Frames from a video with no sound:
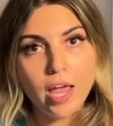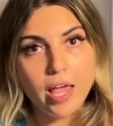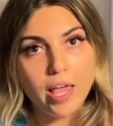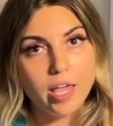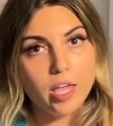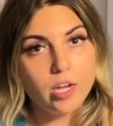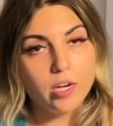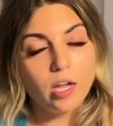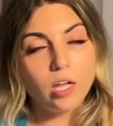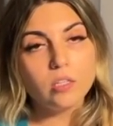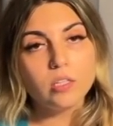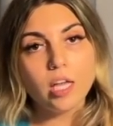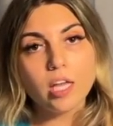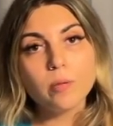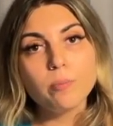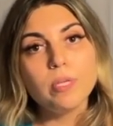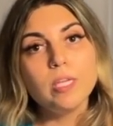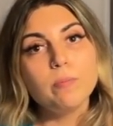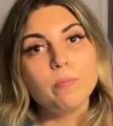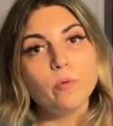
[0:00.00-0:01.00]
And a lot
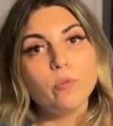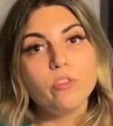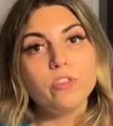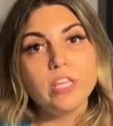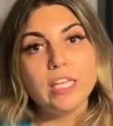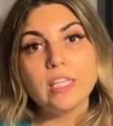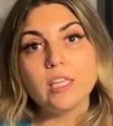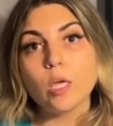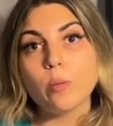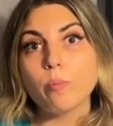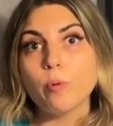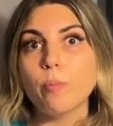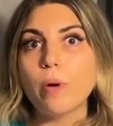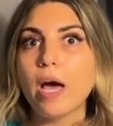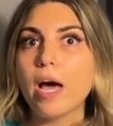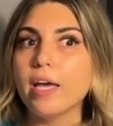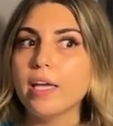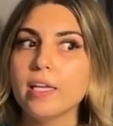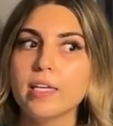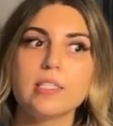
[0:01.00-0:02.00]
of people think that
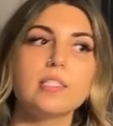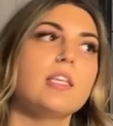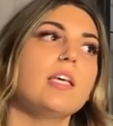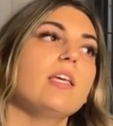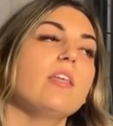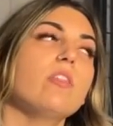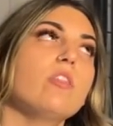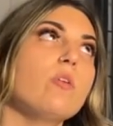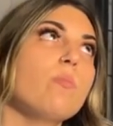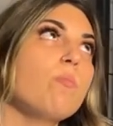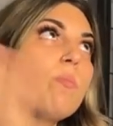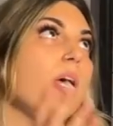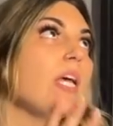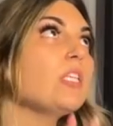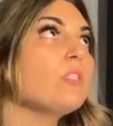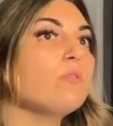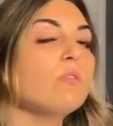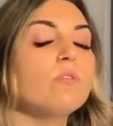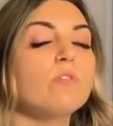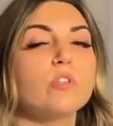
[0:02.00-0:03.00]
papaya is like the
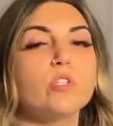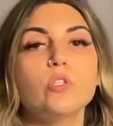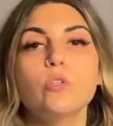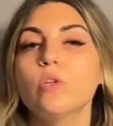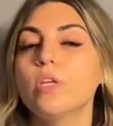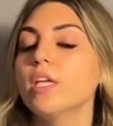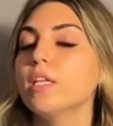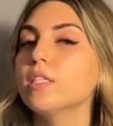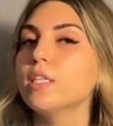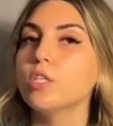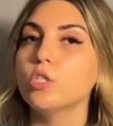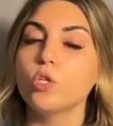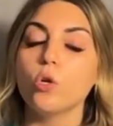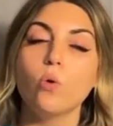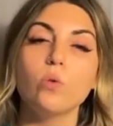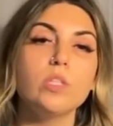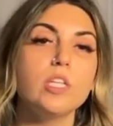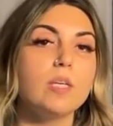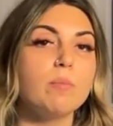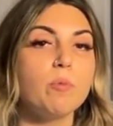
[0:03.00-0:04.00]
best food for toucans. They should
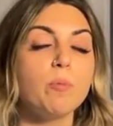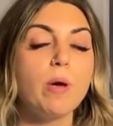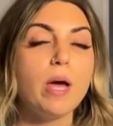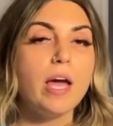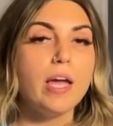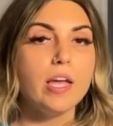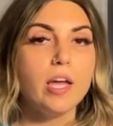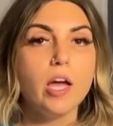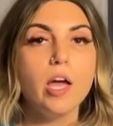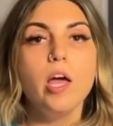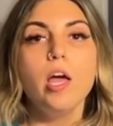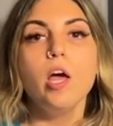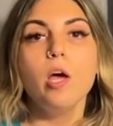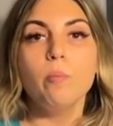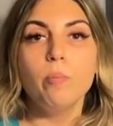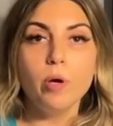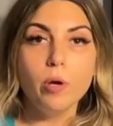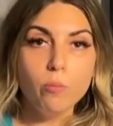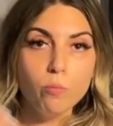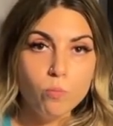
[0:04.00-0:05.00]
only eat papaya.
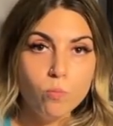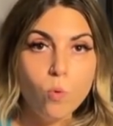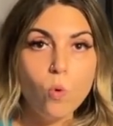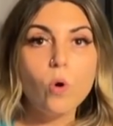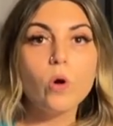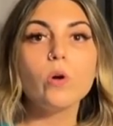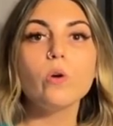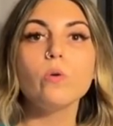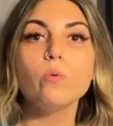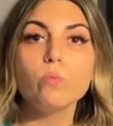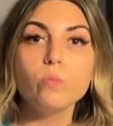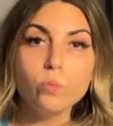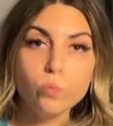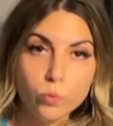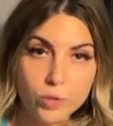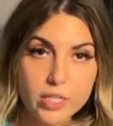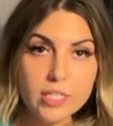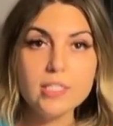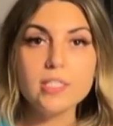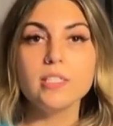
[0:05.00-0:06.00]
But more
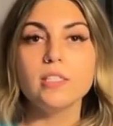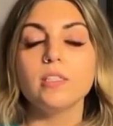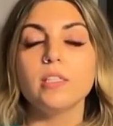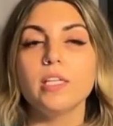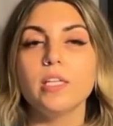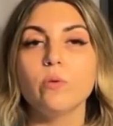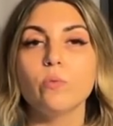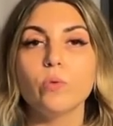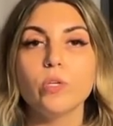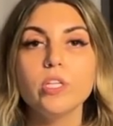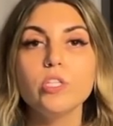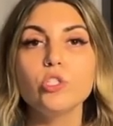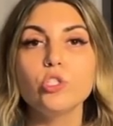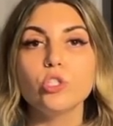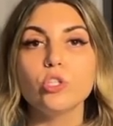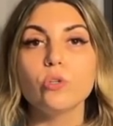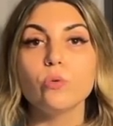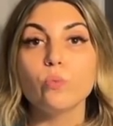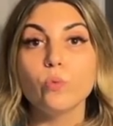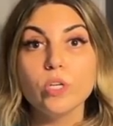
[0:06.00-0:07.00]
recently,
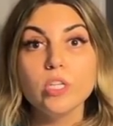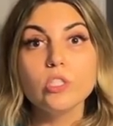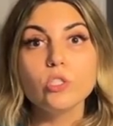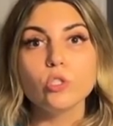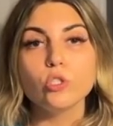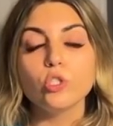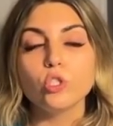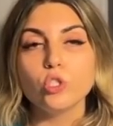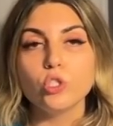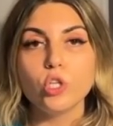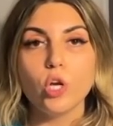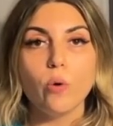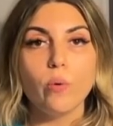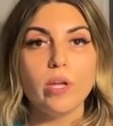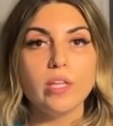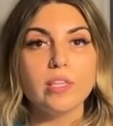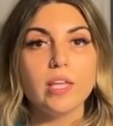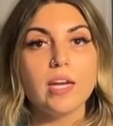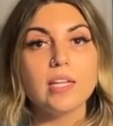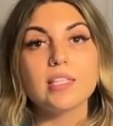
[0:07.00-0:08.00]
research is
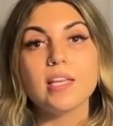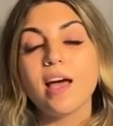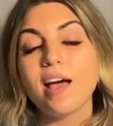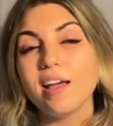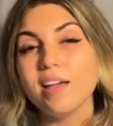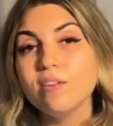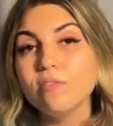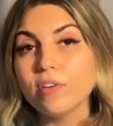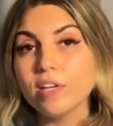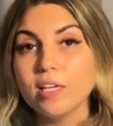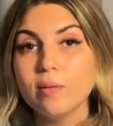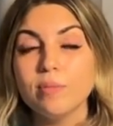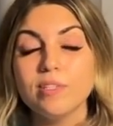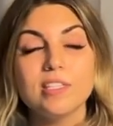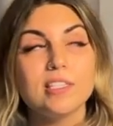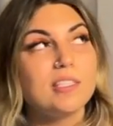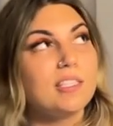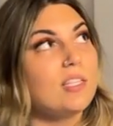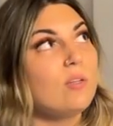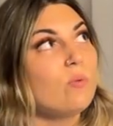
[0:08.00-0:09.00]
showing that it's high in
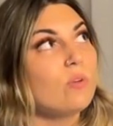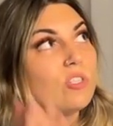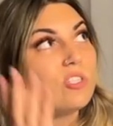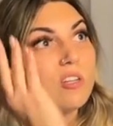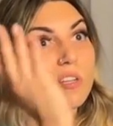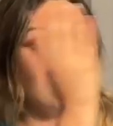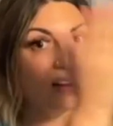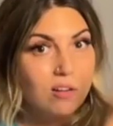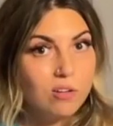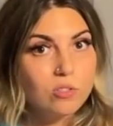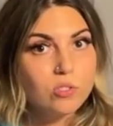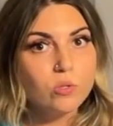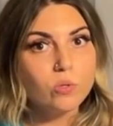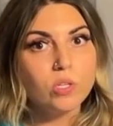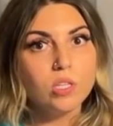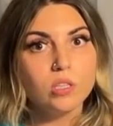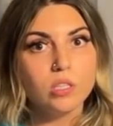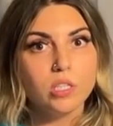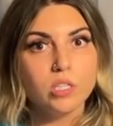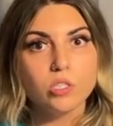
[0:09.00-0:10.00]
vitamin C, which also
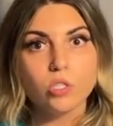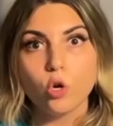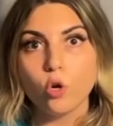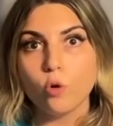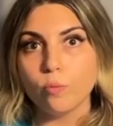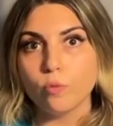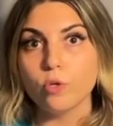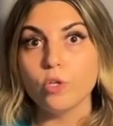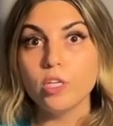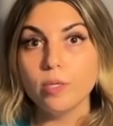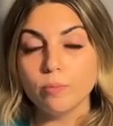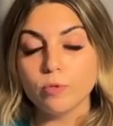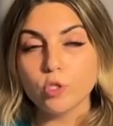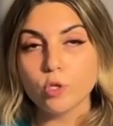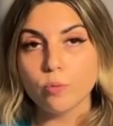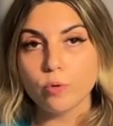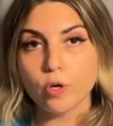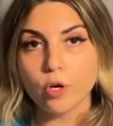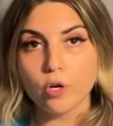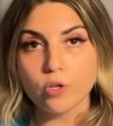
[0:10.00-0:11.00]
can lead to
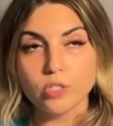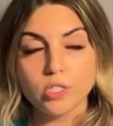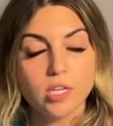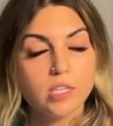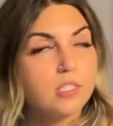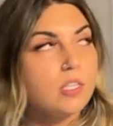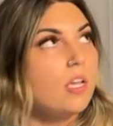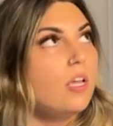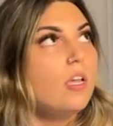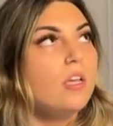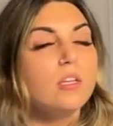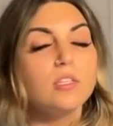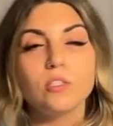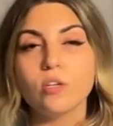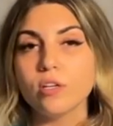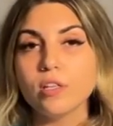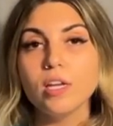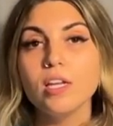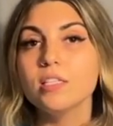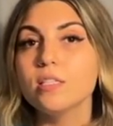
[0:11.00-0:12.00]
hemochromatosis.
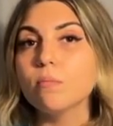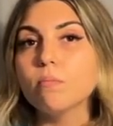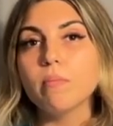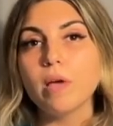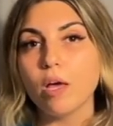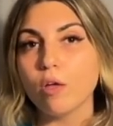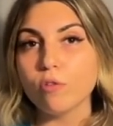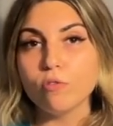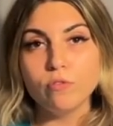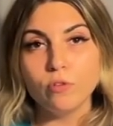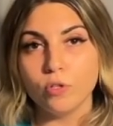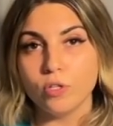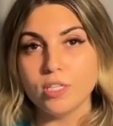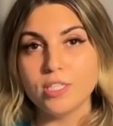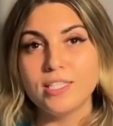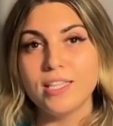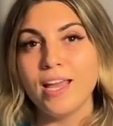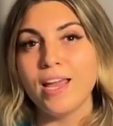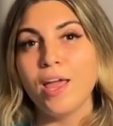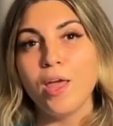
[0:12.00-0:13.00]
Sorry, that is a mouthful to
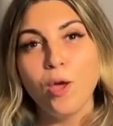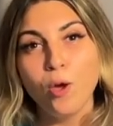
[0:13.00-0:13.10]
say.